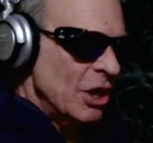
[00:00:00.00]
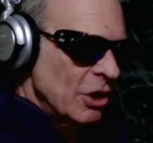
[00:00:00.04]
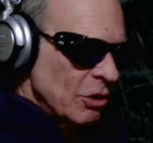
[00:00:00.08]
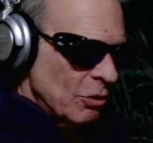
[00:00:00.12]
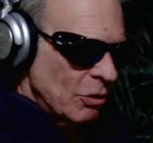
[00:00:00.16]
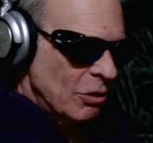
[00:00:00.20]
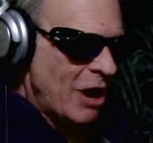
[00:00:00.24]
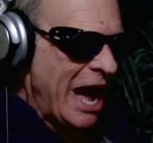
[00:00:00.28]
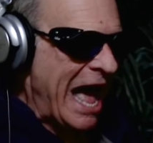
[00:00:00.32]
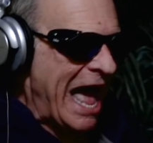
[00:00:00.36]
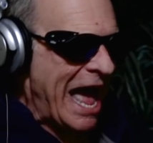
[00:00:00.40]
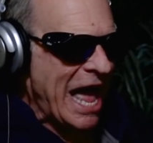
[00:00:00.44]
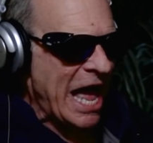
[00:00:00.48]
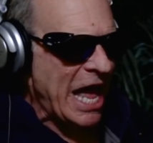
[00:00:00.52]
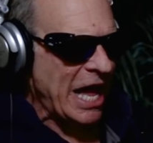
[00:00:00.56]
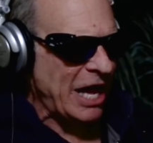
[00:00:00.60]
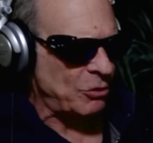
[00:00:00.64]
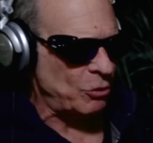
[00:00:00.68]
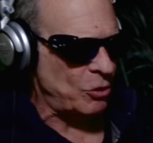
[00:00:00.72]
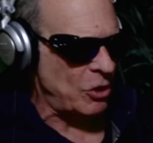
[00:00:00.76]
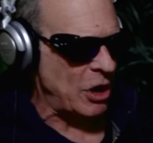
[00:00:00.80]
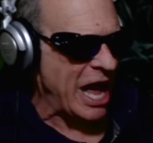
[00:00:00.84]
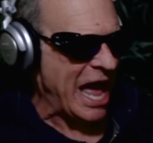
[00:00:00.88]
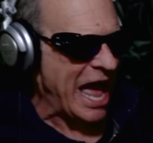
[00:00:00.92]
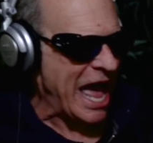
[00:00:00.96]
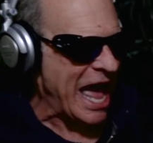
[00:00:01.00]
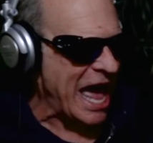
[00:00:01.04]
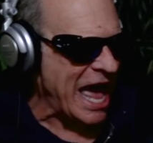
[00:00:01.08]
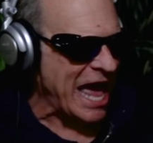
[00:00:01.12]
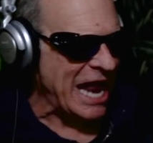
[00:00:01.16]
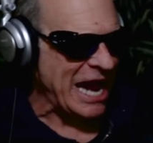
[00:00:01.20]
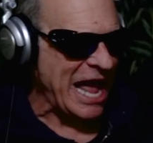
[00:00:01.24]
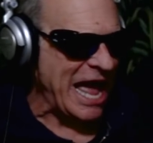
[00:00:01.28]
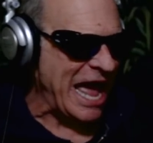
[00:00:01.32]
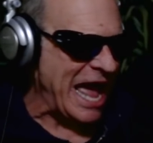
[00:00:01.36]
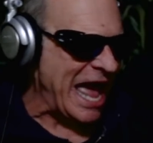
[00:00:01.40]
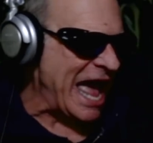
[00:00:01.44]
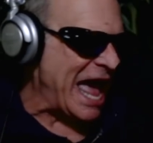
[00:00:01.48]
White
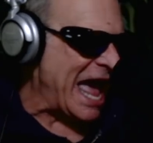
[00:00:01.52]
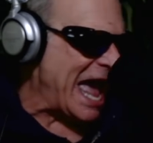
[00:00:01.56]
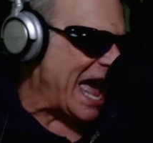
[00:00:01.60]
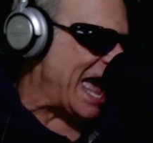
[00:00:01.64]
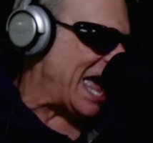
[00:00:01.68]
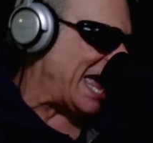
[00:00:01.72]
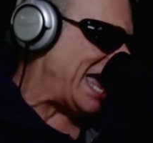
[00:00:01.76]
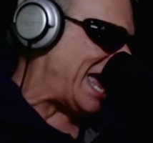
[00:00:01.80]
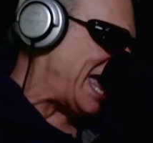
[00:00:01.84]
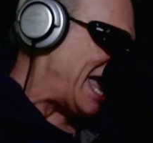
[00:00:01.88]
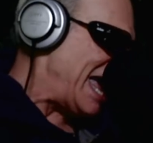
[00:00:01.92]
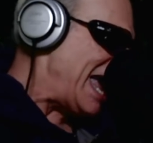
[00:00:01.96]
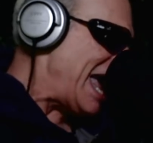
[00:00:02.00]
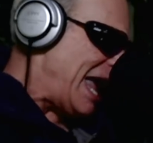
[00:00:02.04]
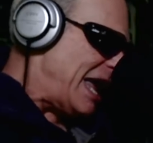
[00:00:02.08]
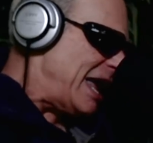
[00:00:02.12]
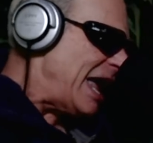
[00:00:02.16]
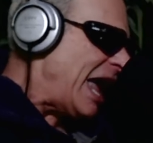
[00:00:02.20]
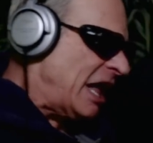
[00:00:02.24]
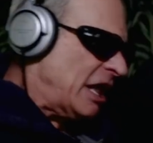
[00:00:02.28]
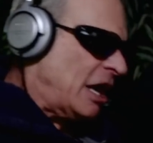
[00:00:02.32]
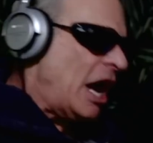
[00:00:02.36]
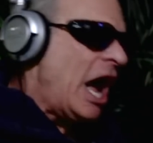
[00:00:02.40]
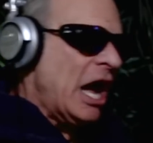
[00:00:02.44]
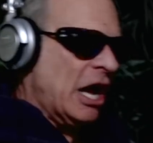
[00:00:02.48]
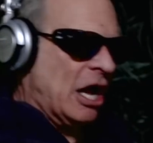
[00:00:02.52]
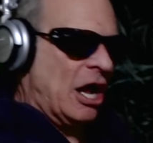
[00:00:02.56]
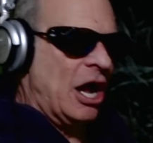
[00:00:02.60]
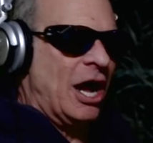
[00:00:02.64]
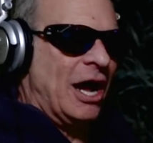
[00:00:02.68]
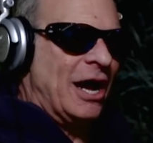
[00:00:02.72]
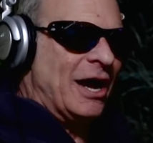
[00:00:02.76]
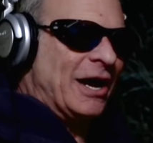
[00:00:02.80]
wedding.